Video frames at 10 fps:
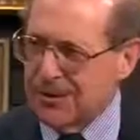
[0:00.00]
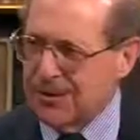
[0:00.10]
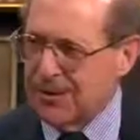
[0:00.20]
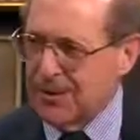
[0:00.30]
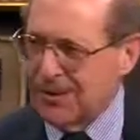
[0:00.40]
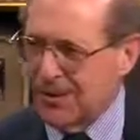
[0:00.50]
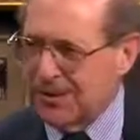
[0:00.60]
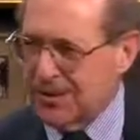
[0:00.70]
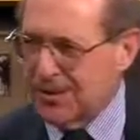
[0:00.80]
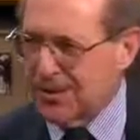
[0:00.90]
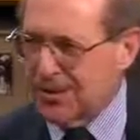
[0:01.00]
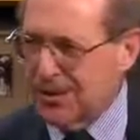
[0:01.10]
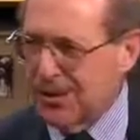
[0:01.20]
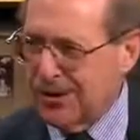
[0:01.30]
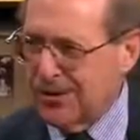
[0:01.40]
only live to be 56
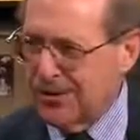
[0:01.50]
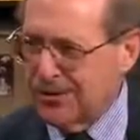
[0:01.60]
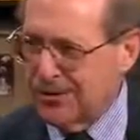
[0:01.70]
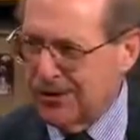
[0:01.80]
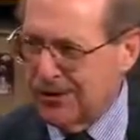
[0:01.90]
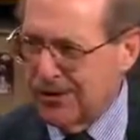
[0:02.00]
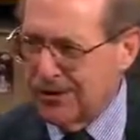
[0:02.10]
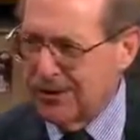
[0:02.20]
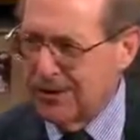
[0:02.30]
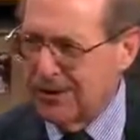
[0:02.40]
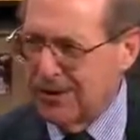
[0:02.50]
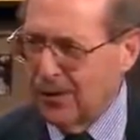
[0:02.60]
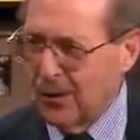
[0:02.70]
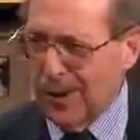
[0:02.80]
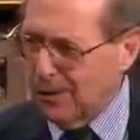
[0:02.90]
according to their own survey.
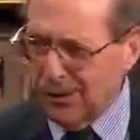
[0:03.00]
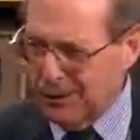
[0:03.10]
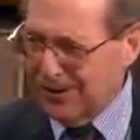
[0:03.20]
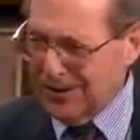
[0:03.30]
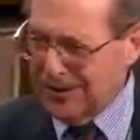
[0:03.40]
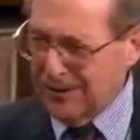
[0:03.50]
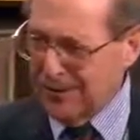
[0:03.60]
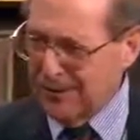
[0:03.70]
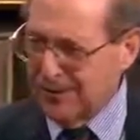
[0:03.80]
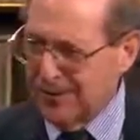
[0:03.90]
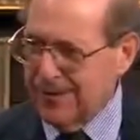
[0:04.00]
Why do we listen to them?